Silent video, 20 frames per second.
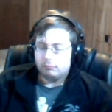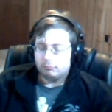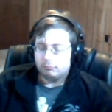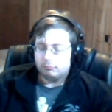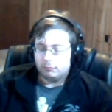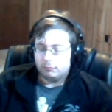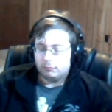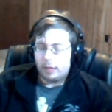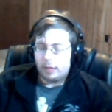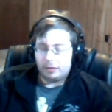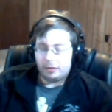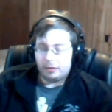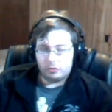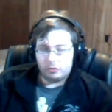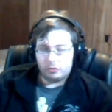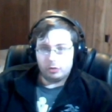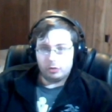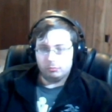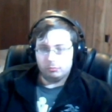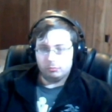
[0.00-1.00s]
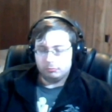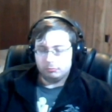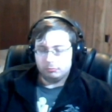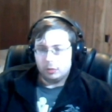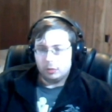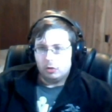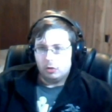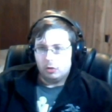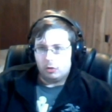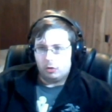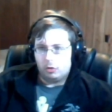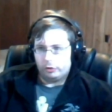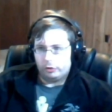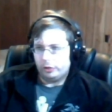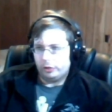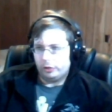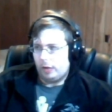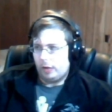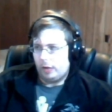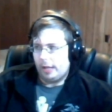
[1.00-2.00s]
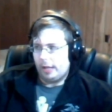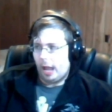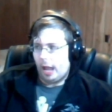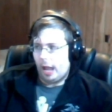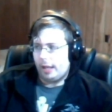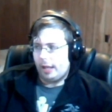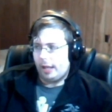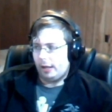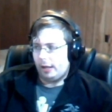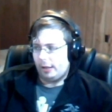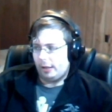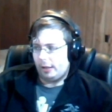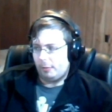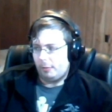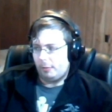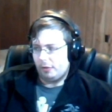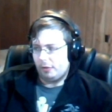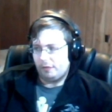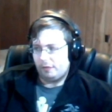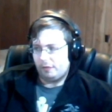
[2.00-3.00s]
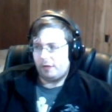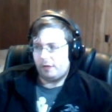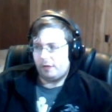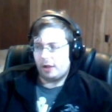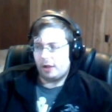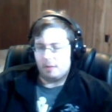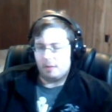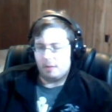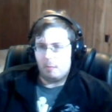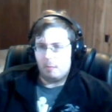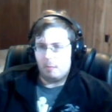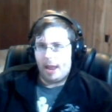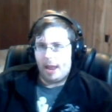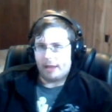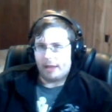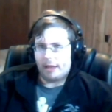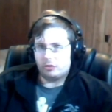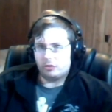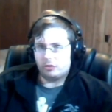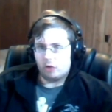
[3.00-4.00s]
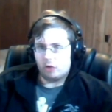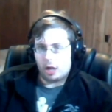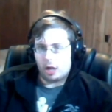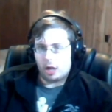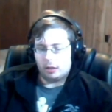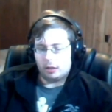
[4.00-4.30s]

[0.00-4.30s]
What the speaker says: That's true. Or, I hit like a motherfucking Mack truck.